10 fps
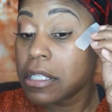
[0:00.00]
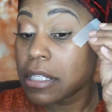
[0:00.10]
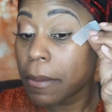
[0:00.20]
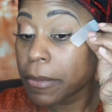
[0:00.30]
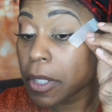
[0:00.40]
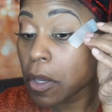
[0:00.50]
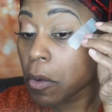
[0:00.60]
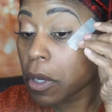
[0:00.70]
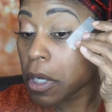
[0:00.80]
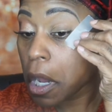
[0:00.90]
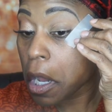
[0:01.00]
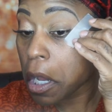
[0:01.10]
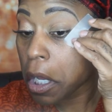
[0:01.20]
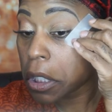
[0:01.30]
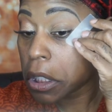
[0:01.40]
something going
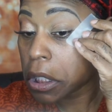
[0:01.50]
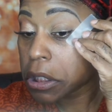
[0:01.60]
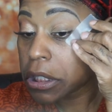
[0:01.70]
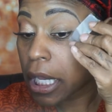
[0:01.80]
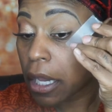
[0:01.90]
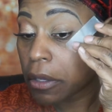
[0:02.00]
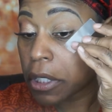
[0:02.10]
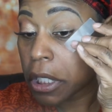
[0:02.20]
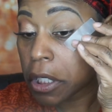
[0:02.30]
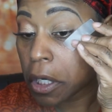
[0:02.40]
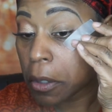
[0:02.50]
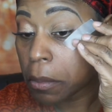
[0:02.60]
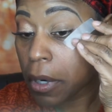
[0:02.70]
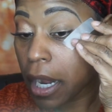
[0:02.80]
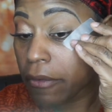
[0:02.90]
on down in her
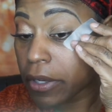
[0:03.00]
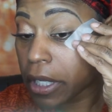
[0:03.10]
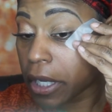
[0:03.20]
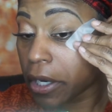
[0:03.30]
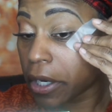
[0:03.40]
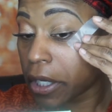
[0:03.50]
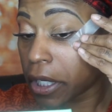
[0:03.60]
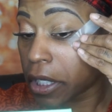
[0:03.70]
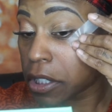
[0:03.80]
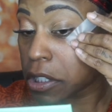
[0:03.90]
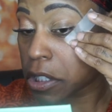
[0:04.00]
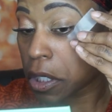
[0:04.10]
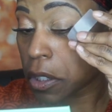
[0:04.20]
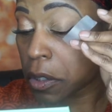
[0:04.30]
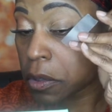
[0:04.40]
private area,
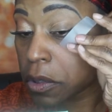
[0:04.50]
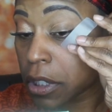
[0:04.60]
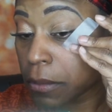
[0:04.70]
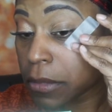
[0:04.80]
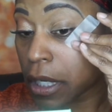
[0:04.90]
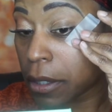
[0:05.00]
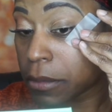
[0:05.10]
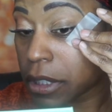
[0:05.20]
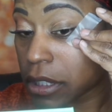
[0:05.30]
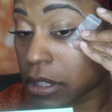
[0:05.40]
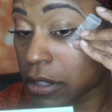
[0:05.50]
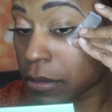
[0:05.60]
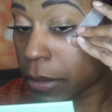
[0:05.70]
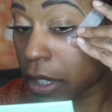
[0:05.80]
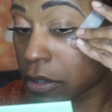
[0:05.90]
so sometimes she
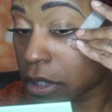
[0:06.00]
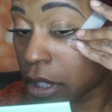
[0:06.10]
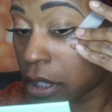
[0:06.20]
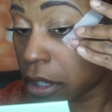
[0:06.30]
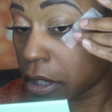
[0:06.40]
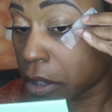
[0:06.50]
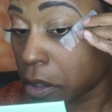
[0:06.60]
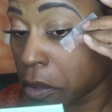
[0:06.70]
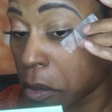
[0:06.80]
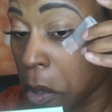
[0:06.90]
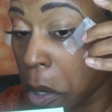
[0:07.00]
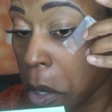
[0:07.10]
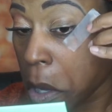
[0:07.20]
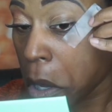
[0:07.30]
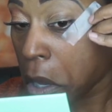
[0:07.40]
smelled a little
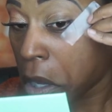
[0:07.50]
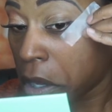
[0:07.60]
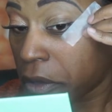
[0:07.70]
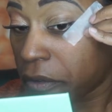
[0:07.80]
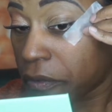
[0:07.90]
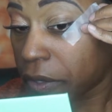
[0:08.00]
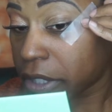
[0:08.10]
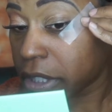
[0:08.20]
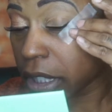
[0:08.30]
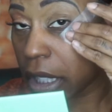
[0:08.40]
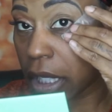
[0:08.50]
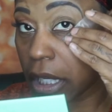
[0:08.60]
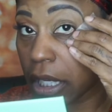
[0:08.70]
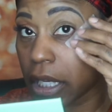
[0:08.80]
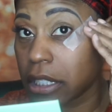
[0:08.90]

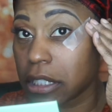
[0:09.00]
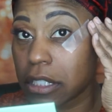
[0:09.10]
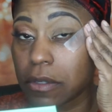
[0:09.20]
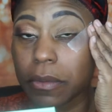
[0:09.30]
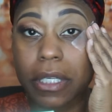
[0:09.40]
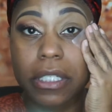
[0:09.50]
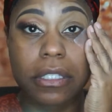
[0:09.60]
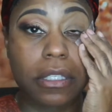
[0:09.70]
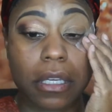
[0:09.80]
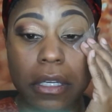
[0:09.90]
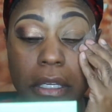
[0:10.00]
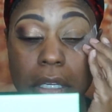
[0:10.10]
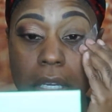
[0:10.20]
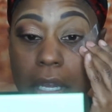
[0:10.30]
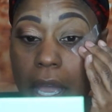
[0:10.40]
fishy. It just was
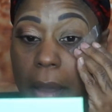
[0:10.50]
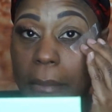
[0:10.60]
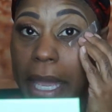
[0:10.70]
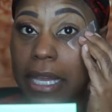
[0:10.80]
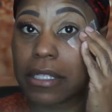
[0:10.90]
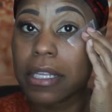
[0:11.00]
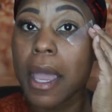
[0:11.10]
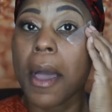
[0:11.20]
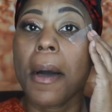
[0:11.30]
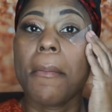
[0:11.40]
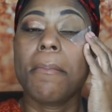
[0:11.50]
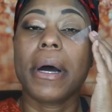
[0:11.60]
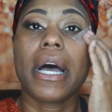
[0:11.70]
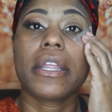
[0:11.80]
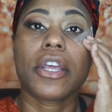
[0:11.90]
a mess.
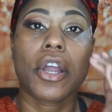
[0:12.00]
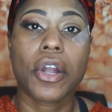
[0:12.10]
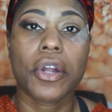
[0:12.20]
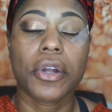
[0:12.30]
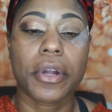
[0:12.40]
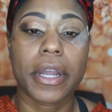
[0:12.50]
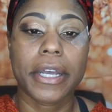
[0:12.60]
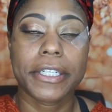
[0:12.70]
But her